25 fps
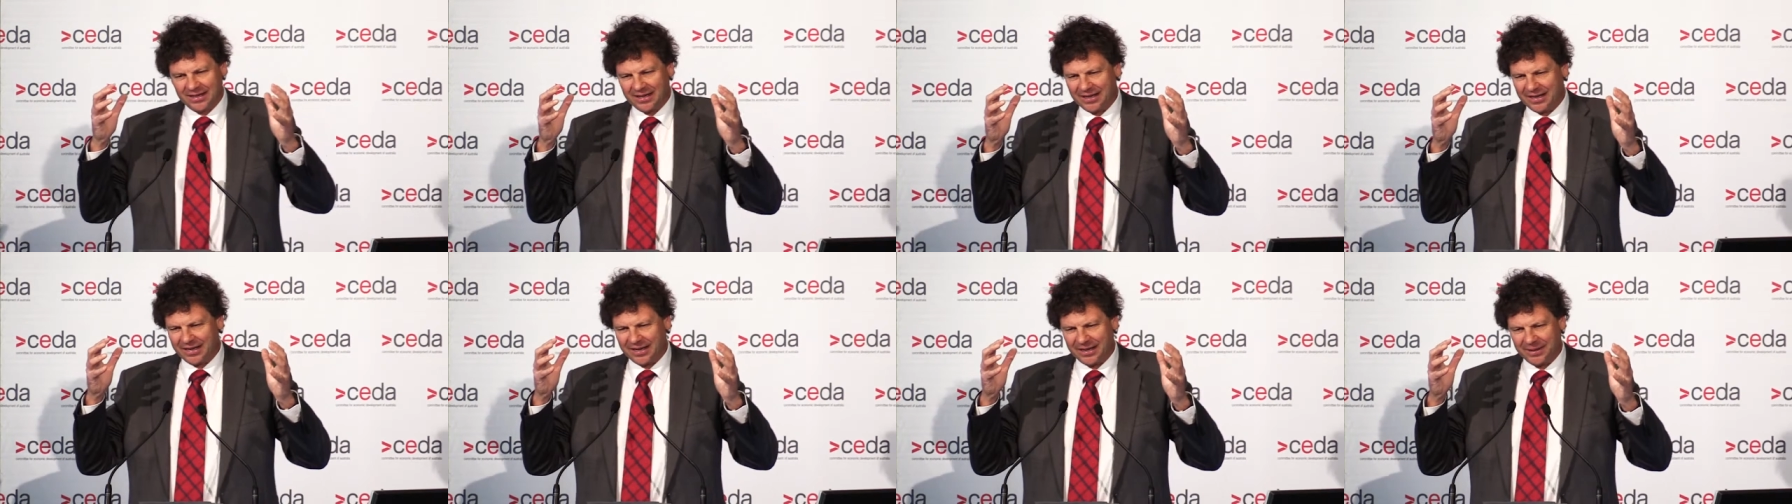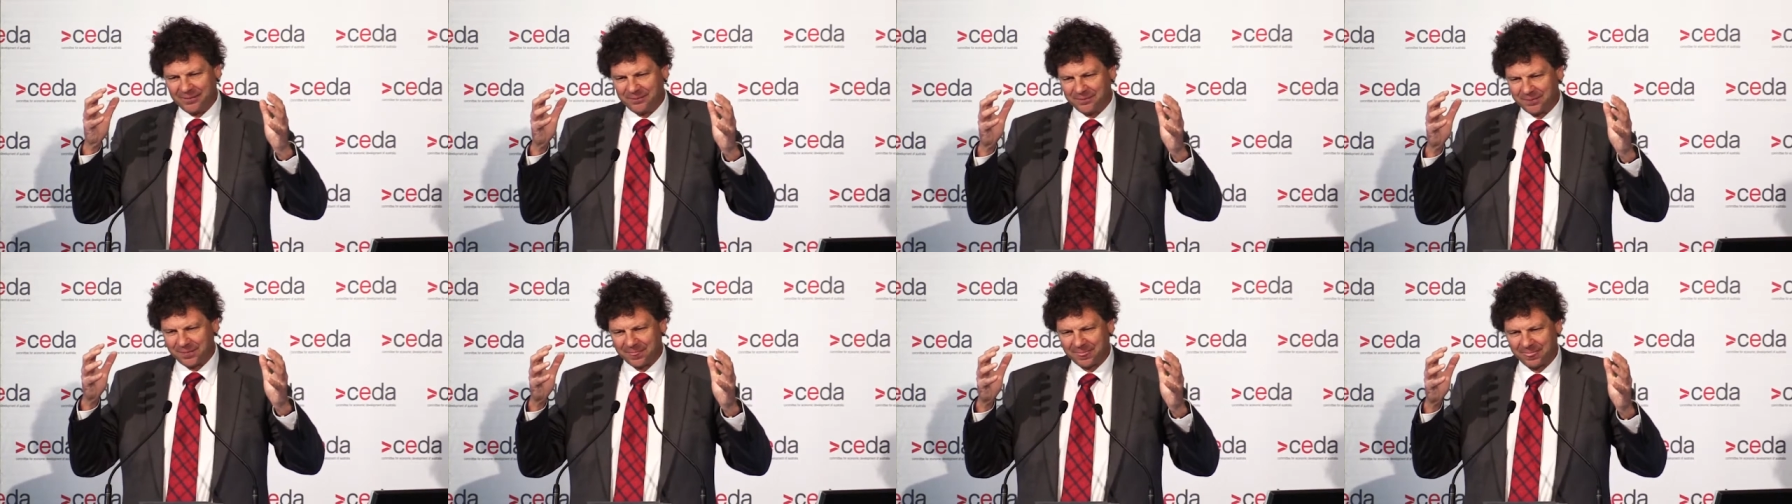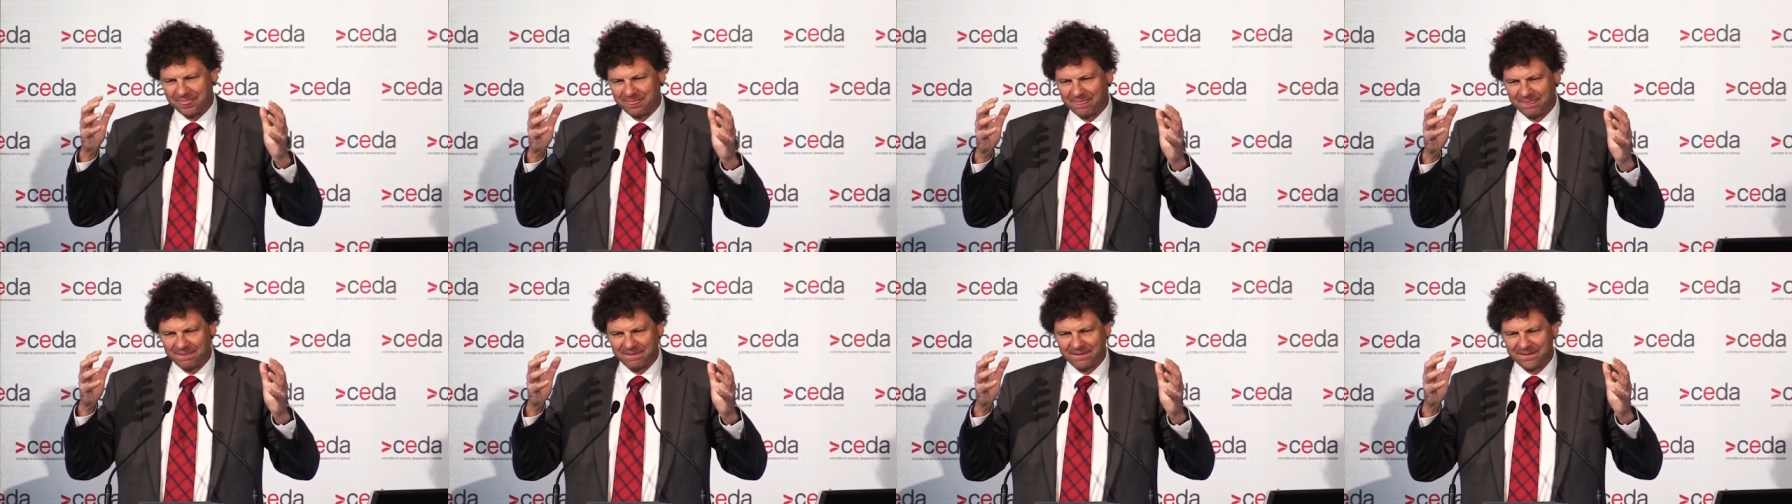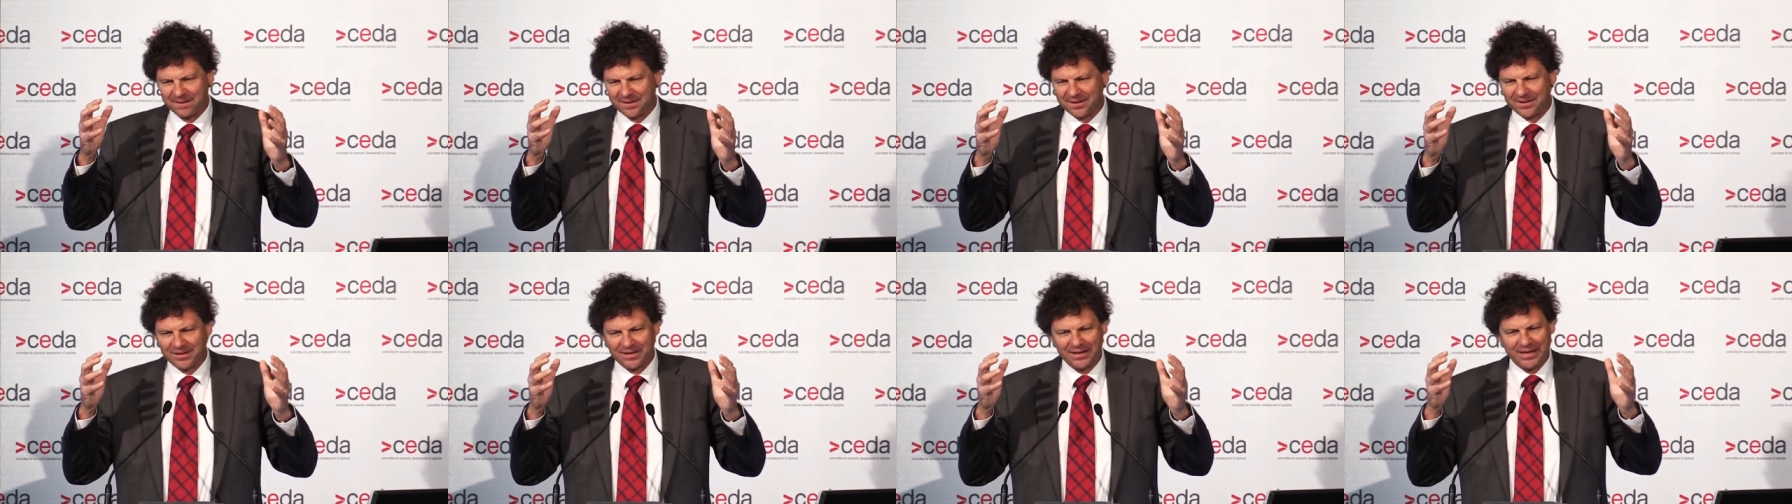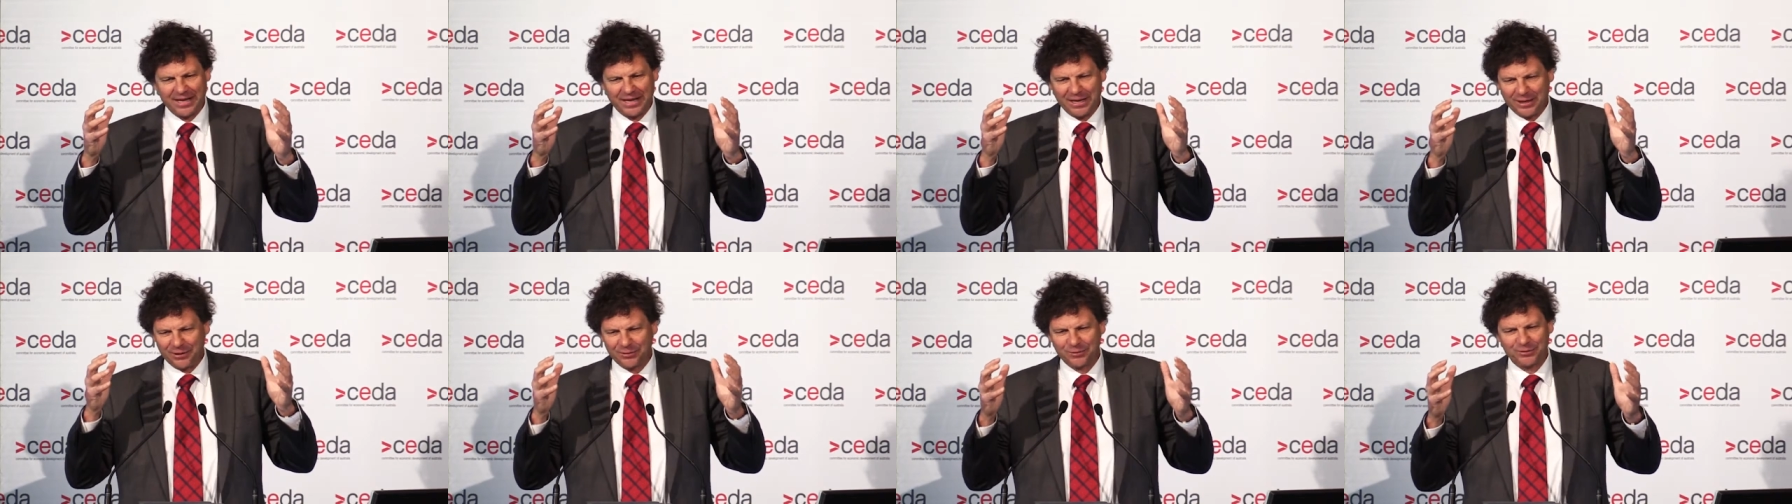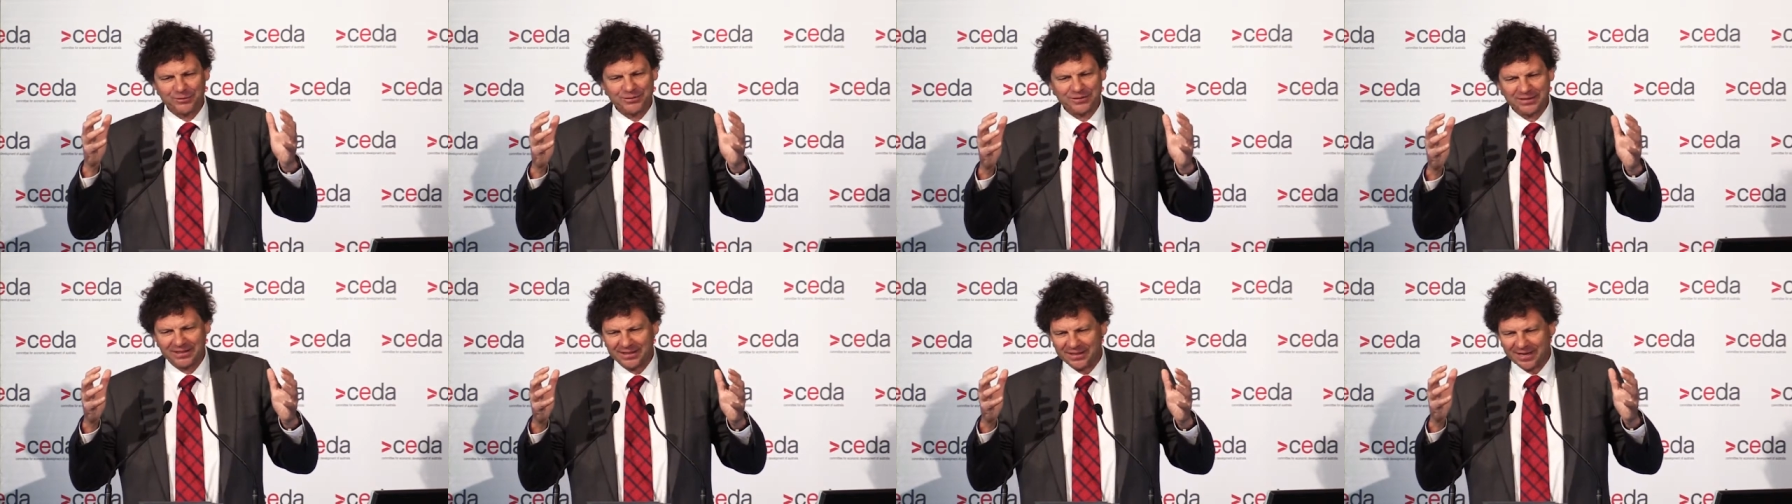
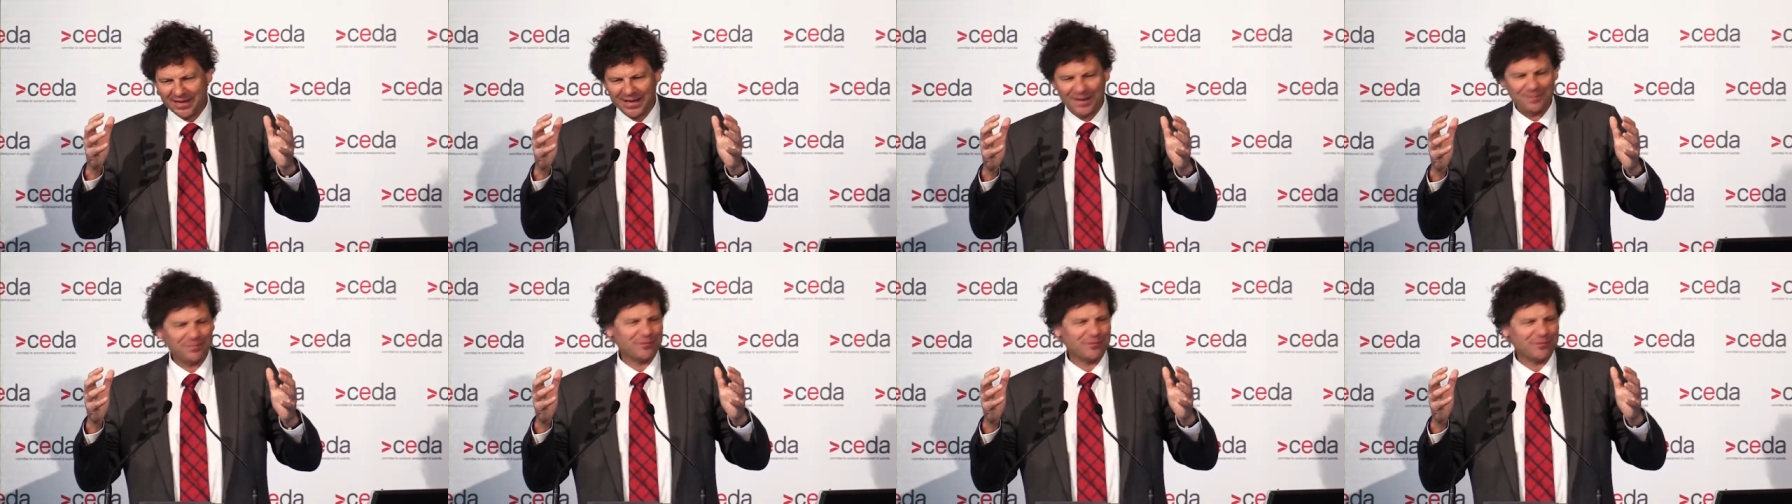elderly